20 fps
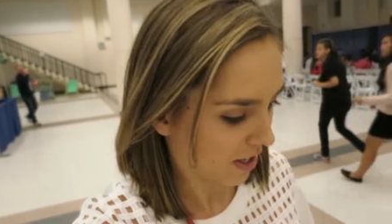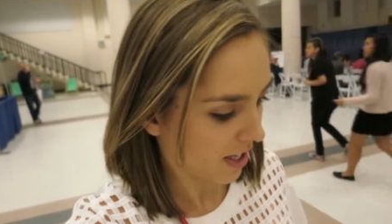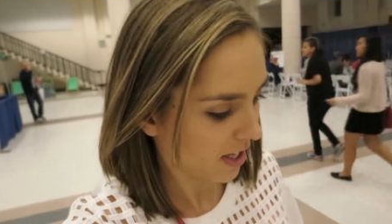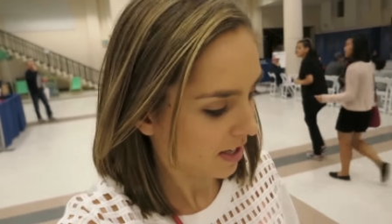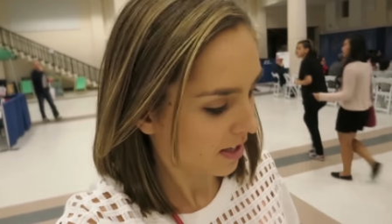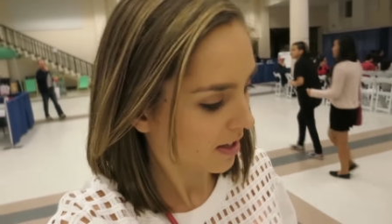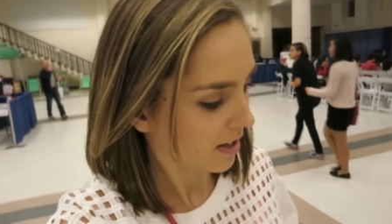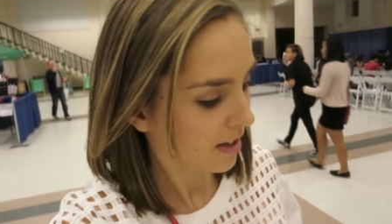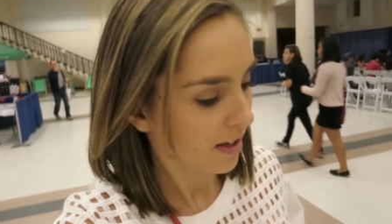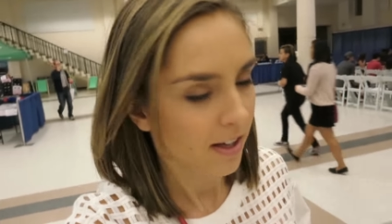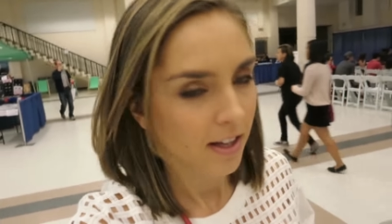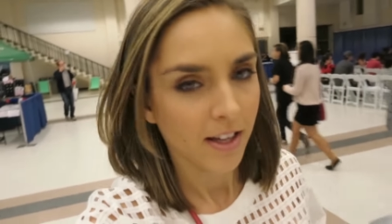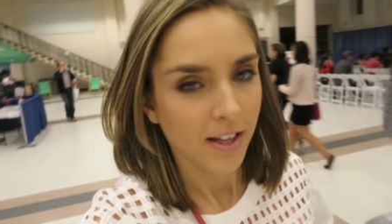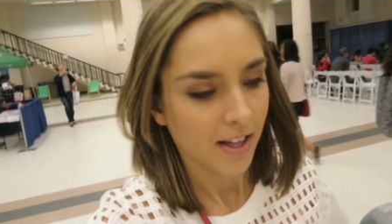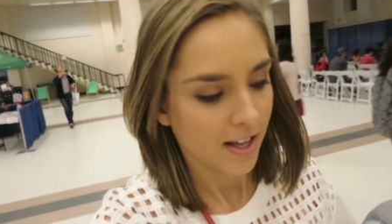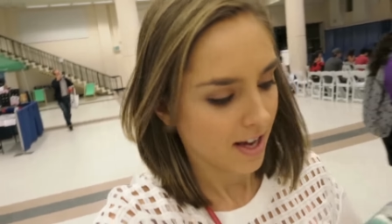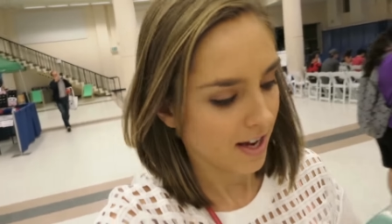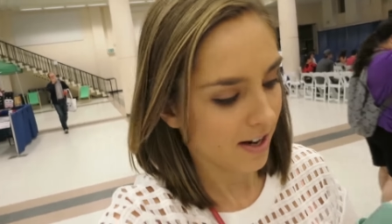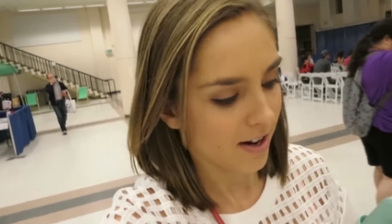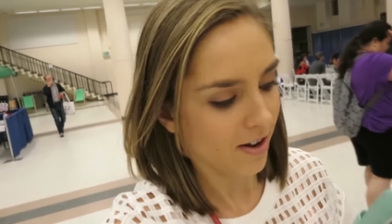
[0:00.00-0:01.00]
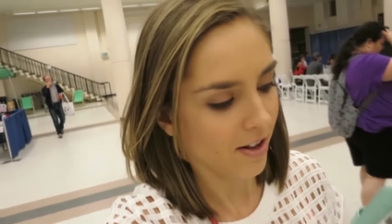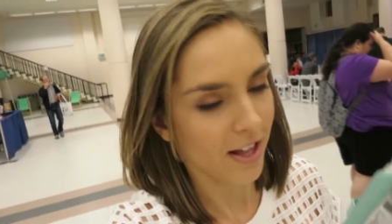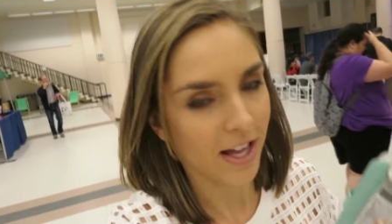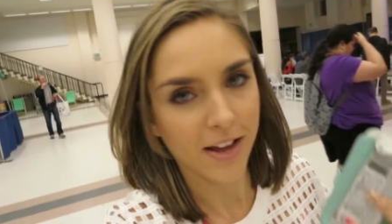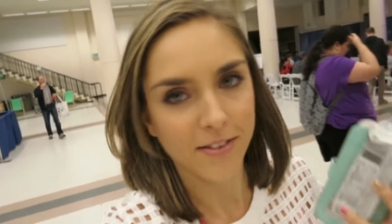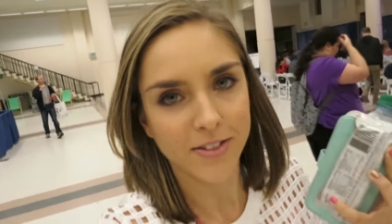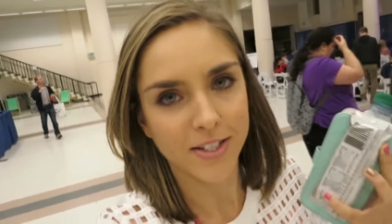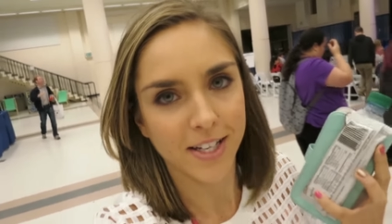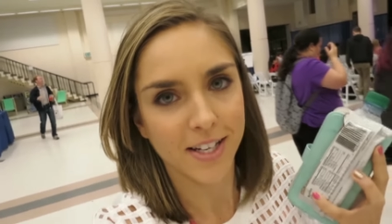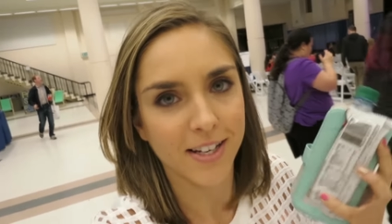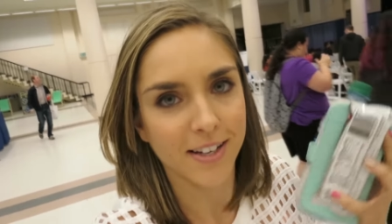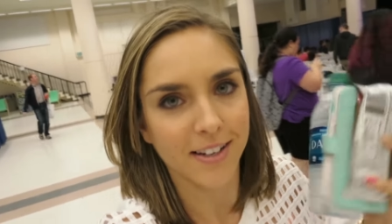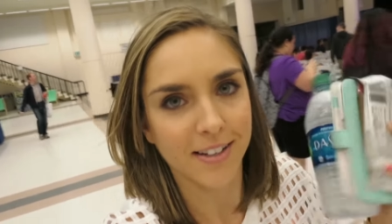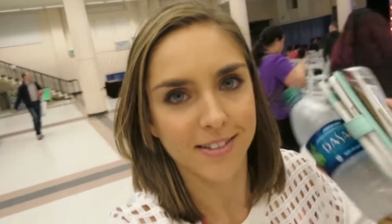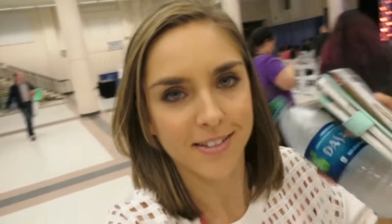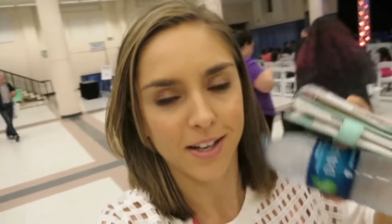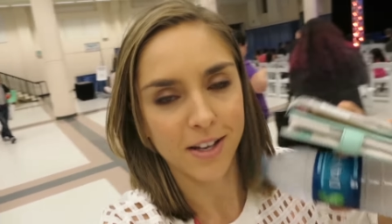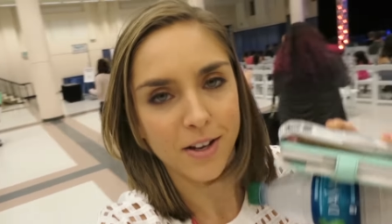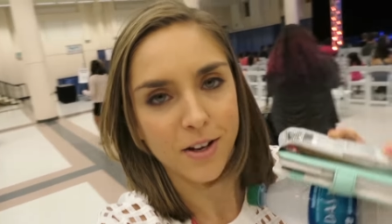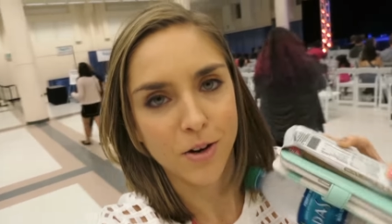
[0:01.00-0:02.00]
And all I have to eat
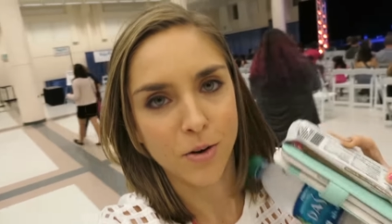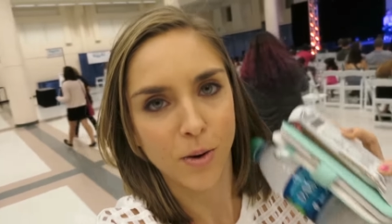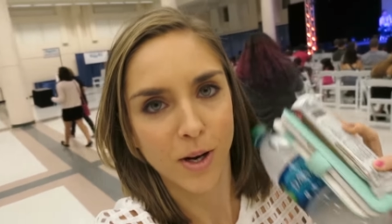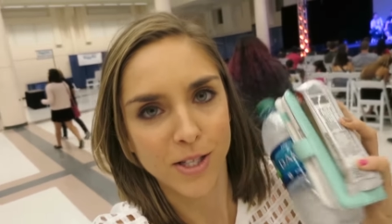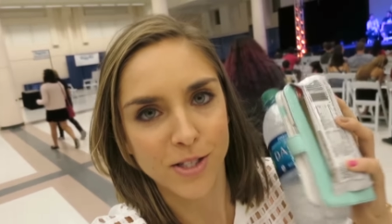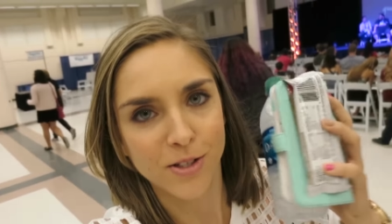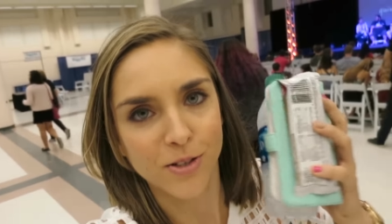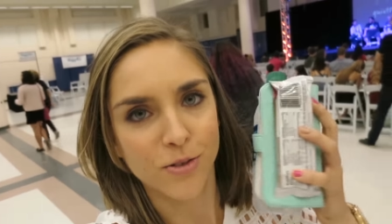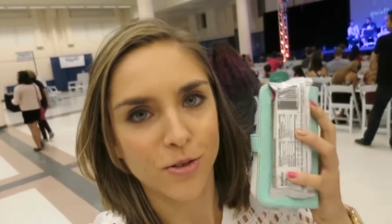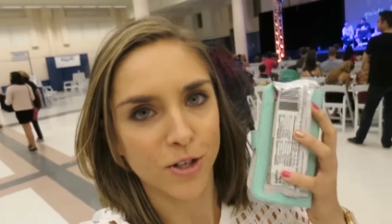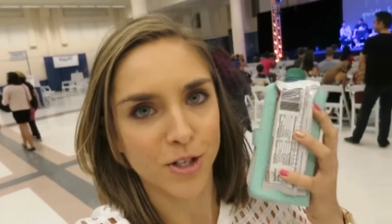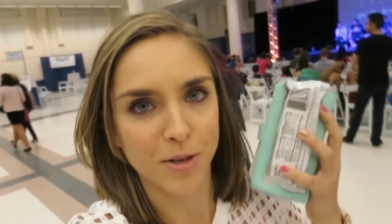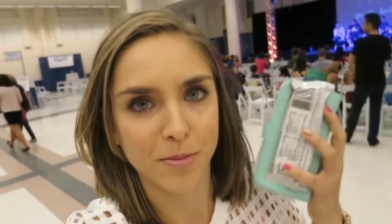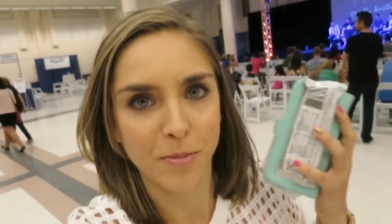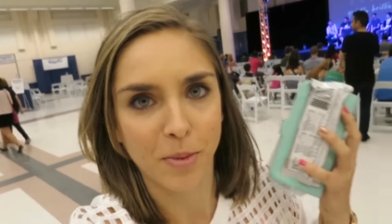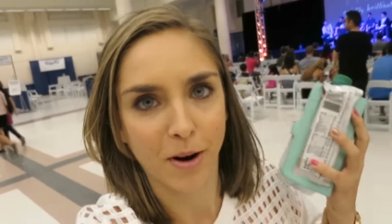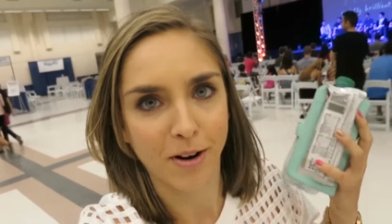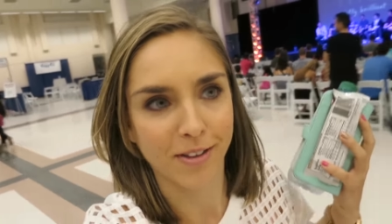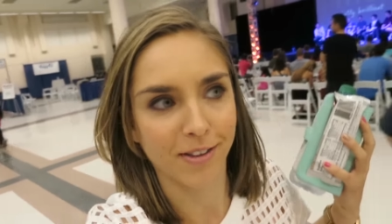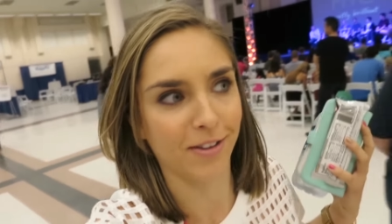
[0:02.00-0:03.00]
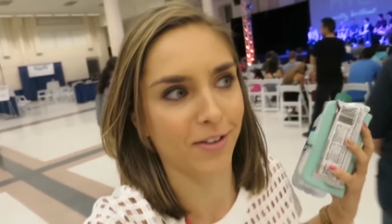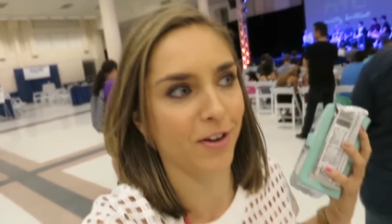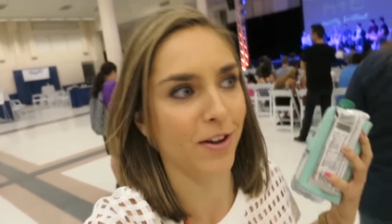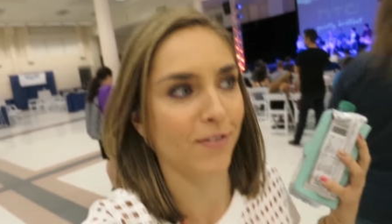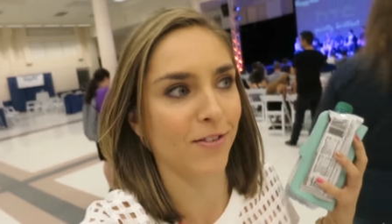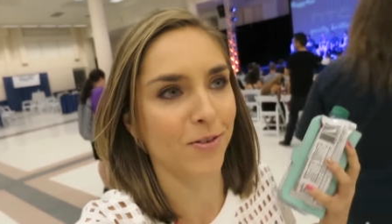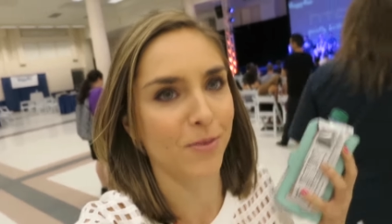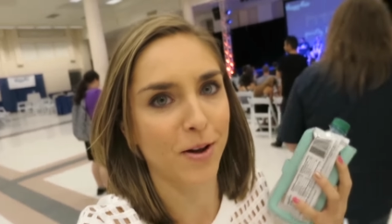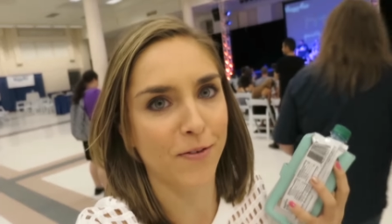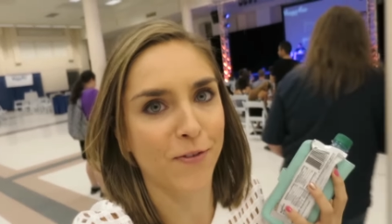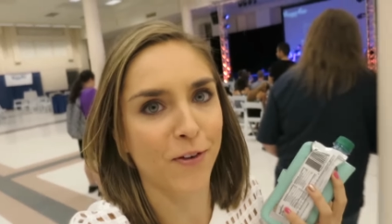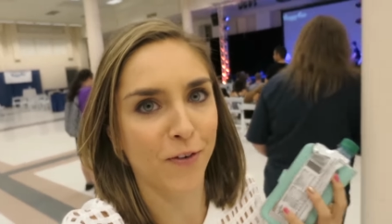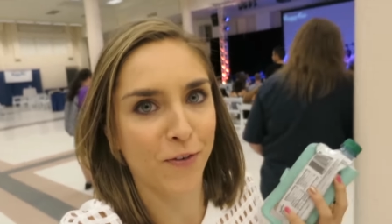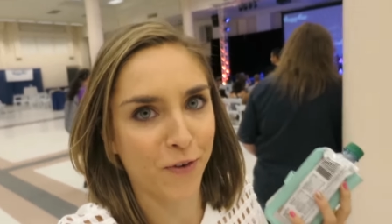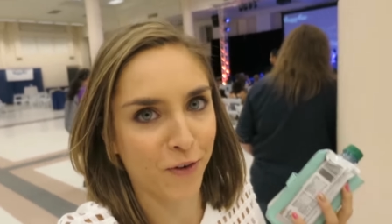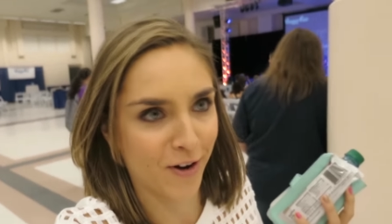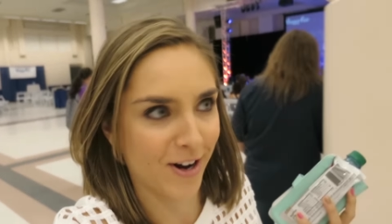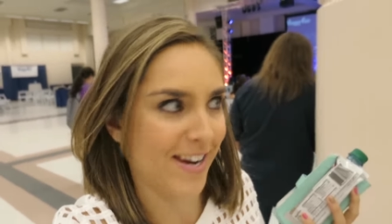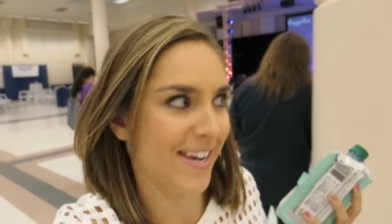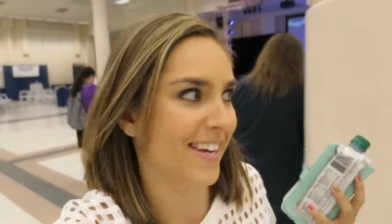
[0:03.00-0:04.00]
is a Quest Nutrition Bar that they're giving away for
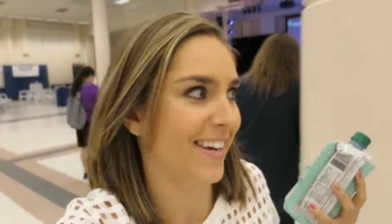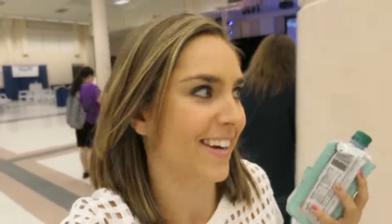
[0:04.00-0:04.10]
free.